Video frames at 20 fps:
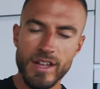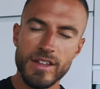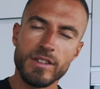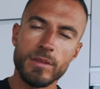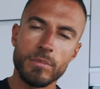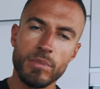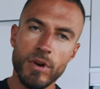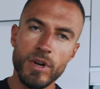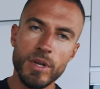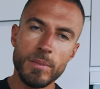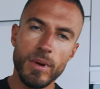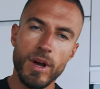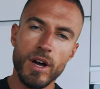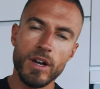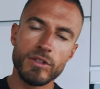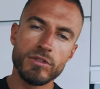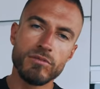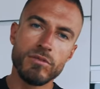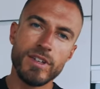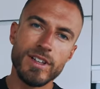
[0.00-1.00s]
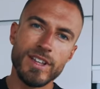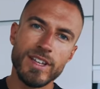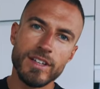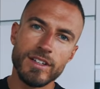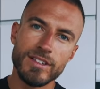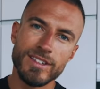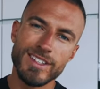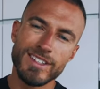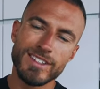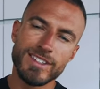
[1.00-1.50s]
The protein powder is really
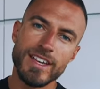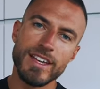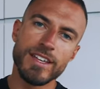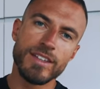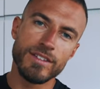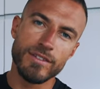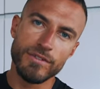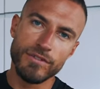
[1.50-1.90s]
gonna dictate the